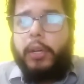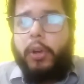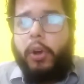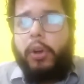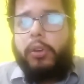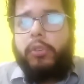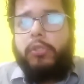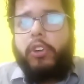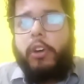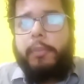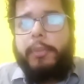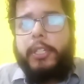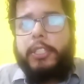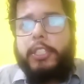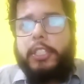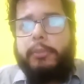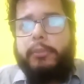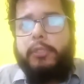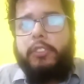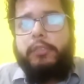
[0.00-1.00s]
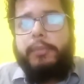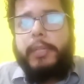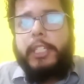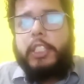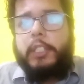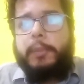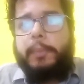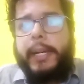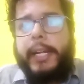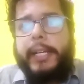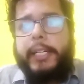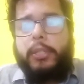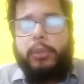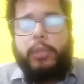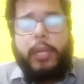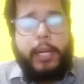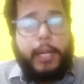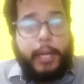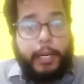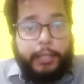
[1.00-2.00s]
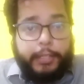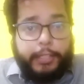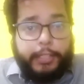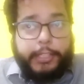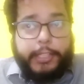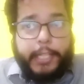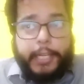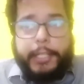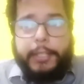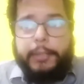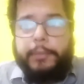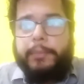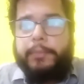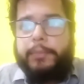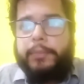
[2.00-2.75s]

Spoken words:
non-cooperation movement spread to the countryside.